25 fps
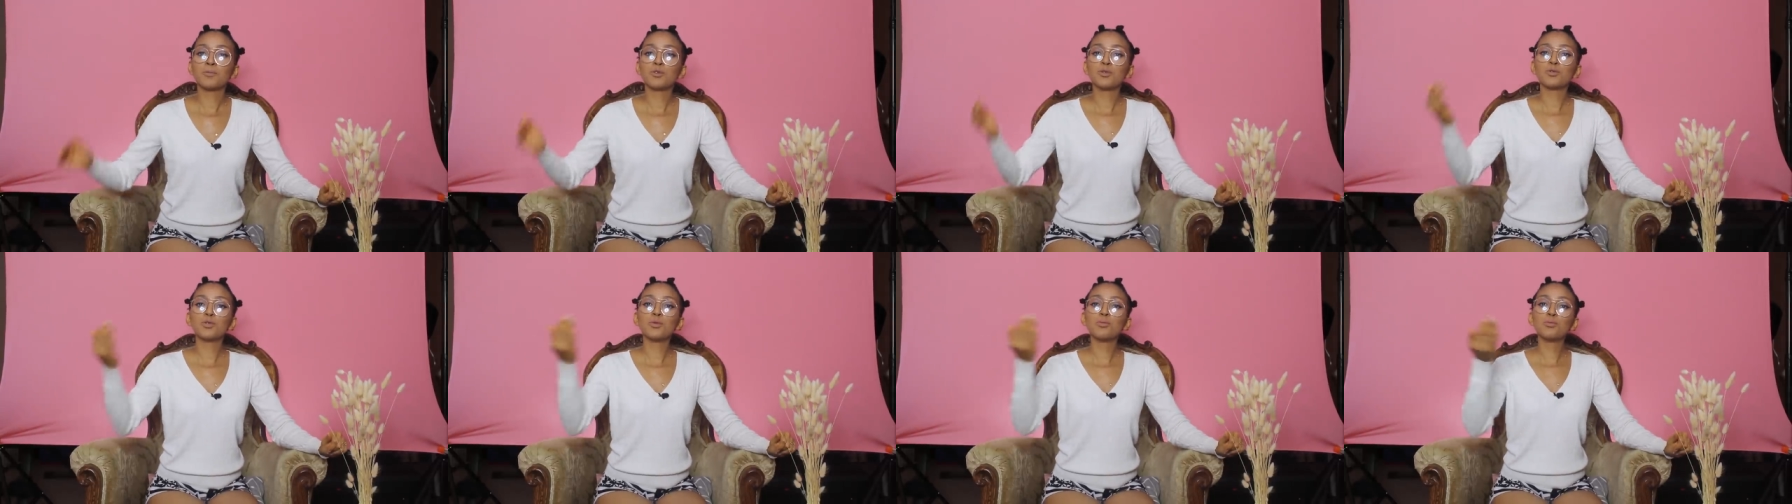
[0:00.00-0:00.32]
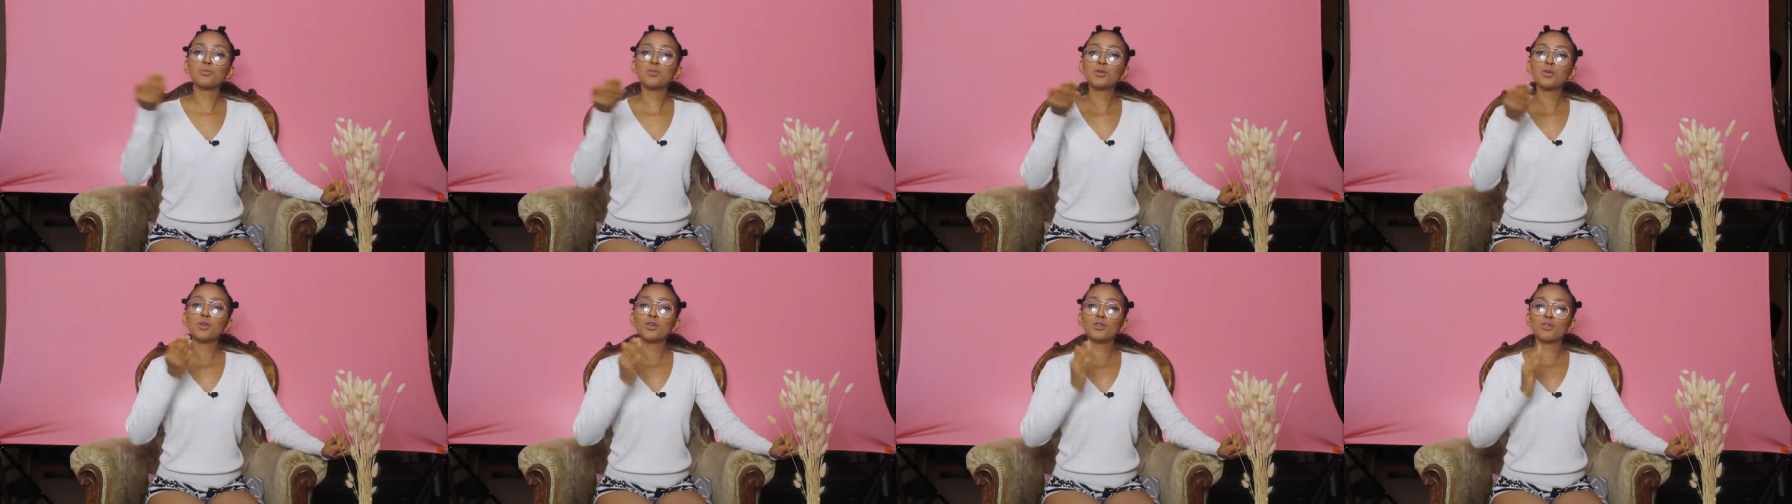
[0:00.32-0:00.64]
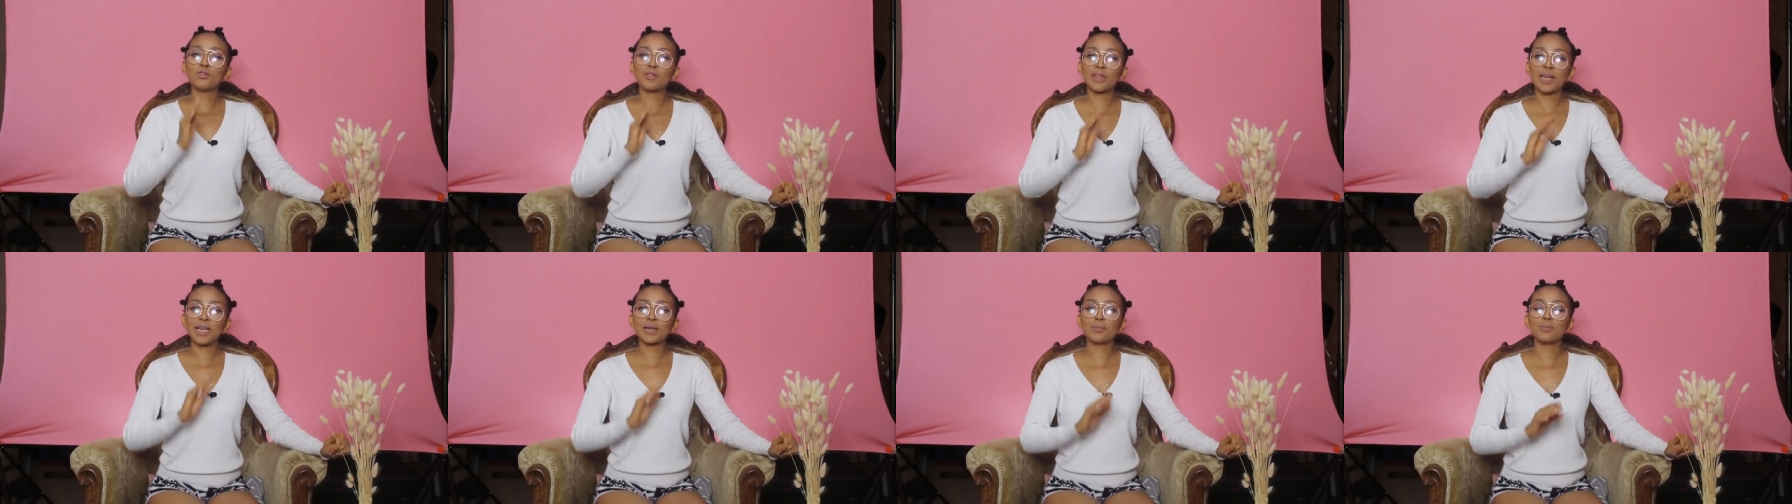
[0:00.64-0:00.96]

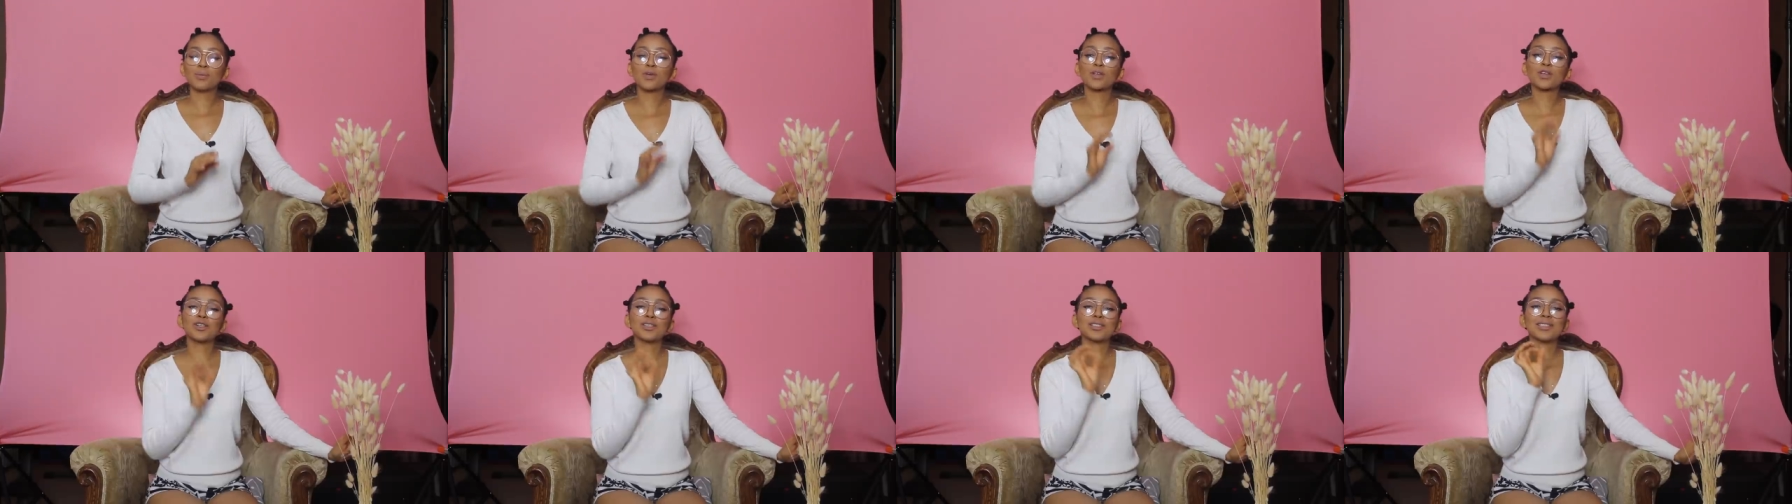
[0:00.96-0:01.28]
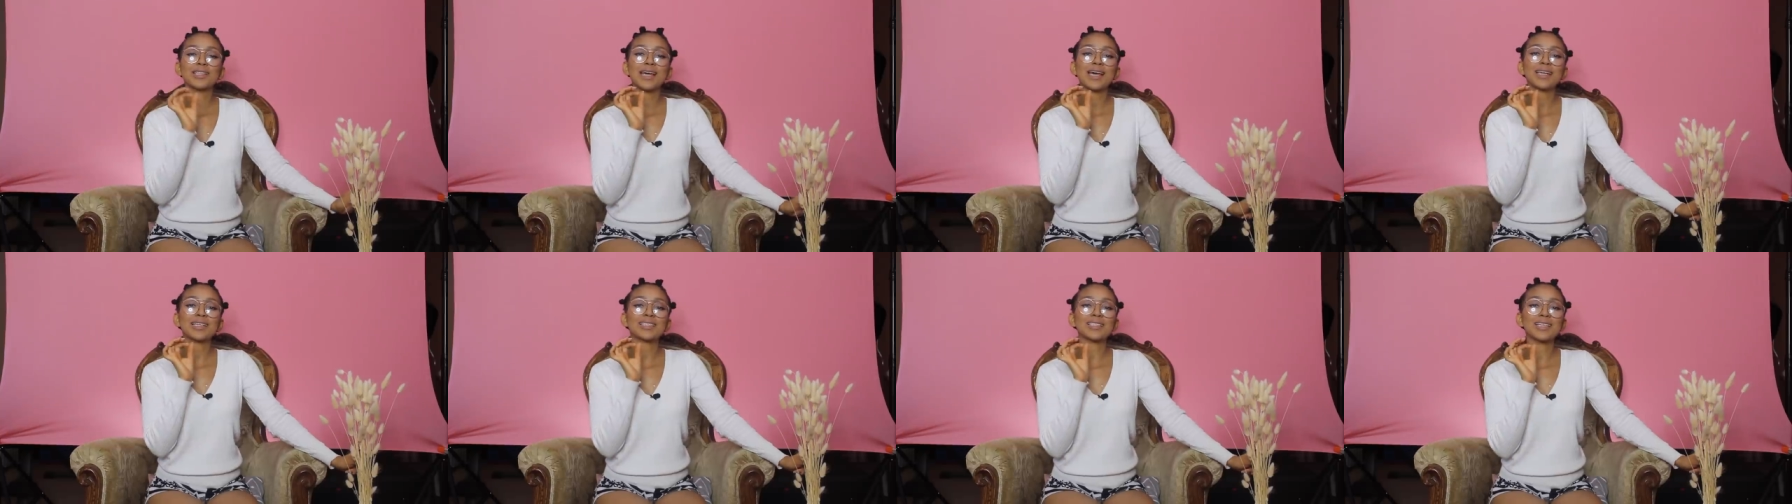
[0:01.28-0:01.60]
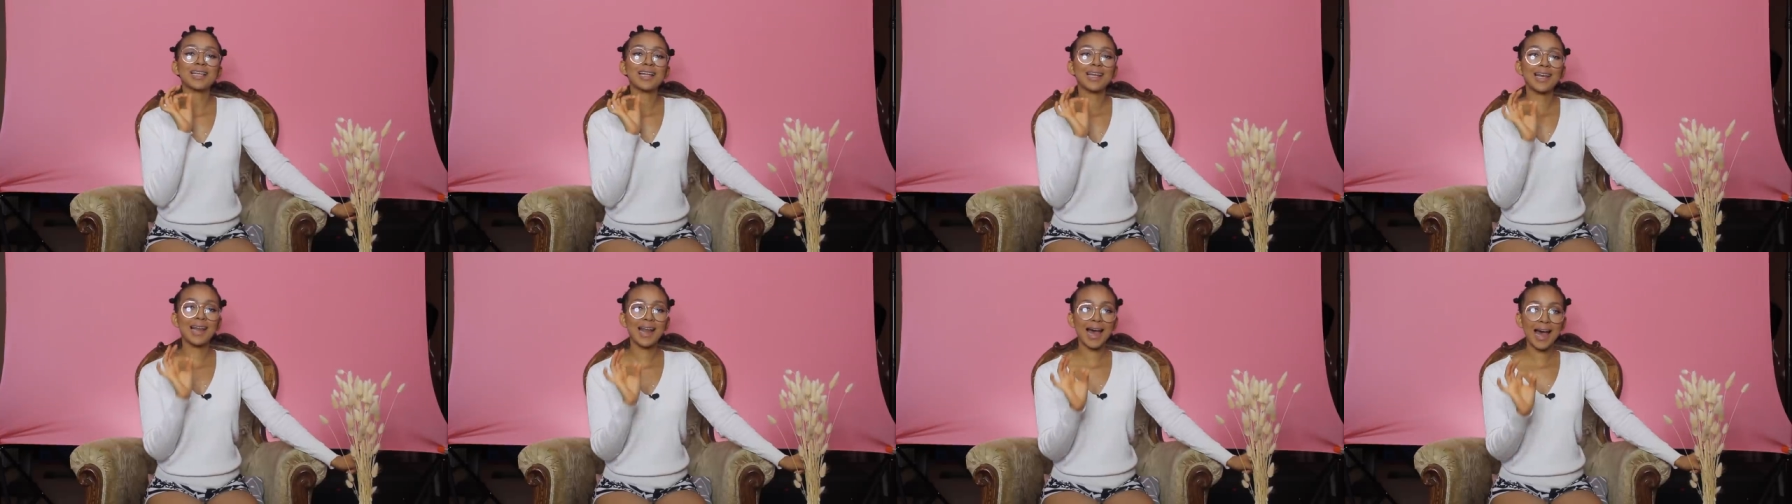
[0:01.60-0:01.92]
Remove that because that is
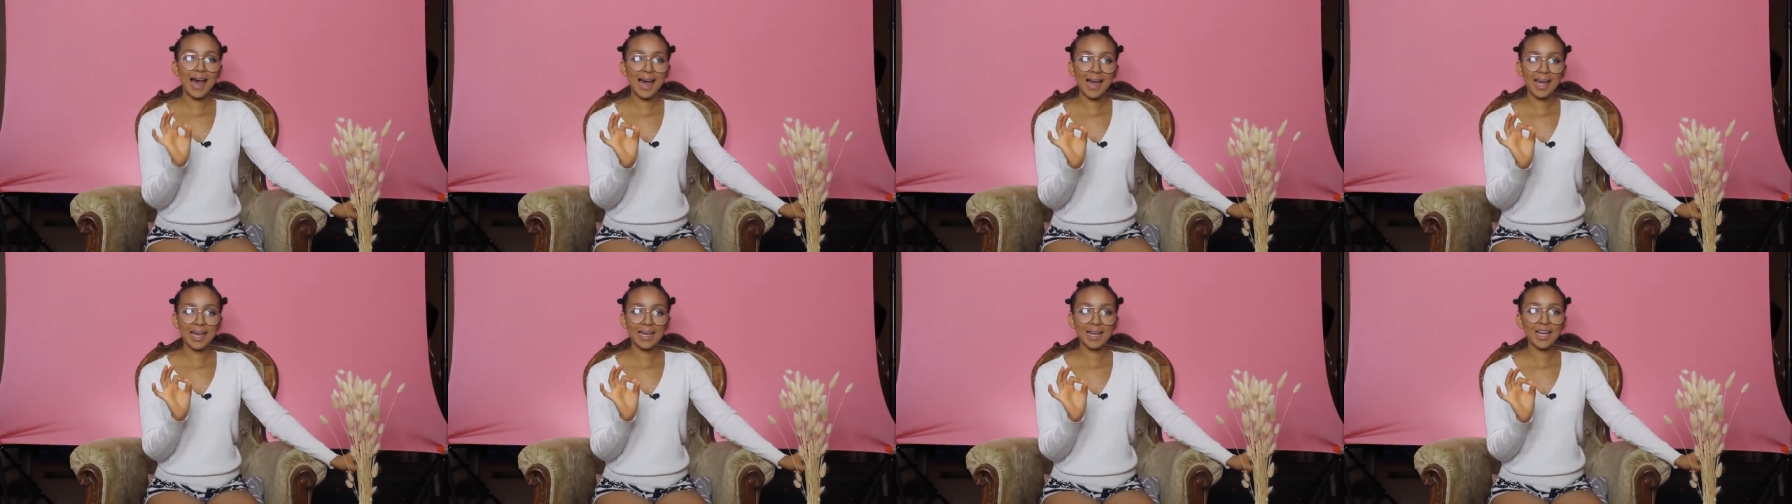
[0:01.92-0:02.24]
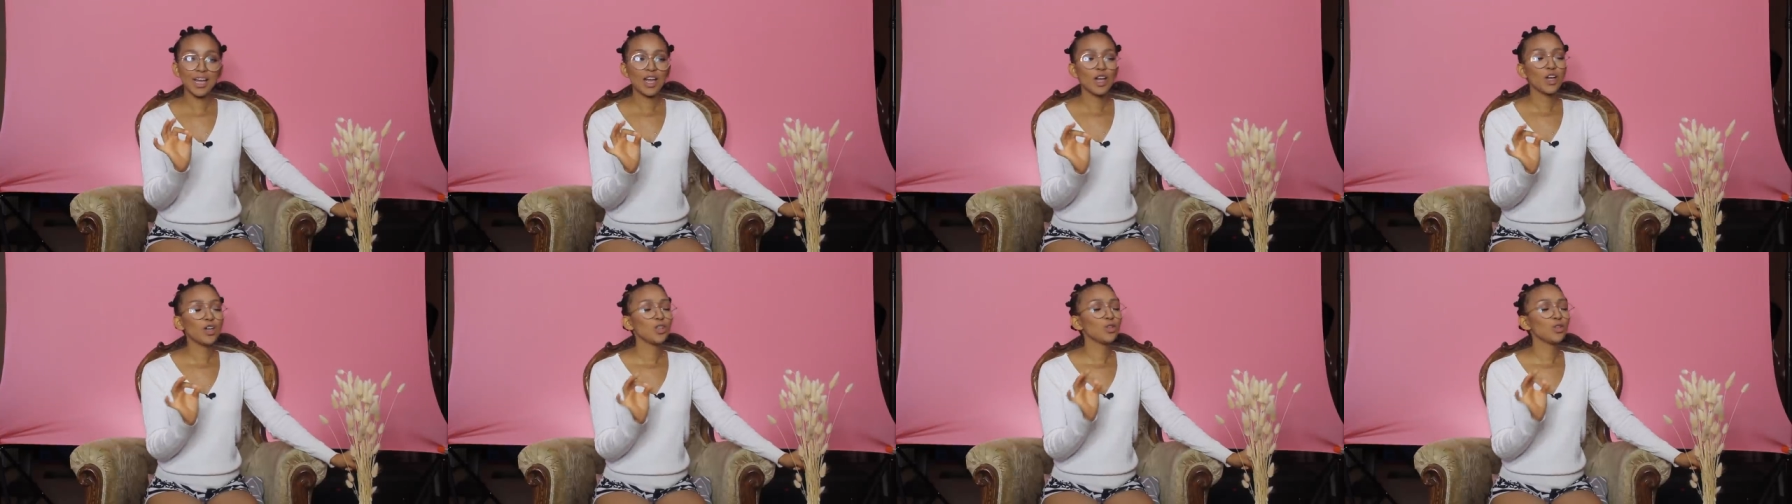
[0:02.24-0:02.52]
a lie.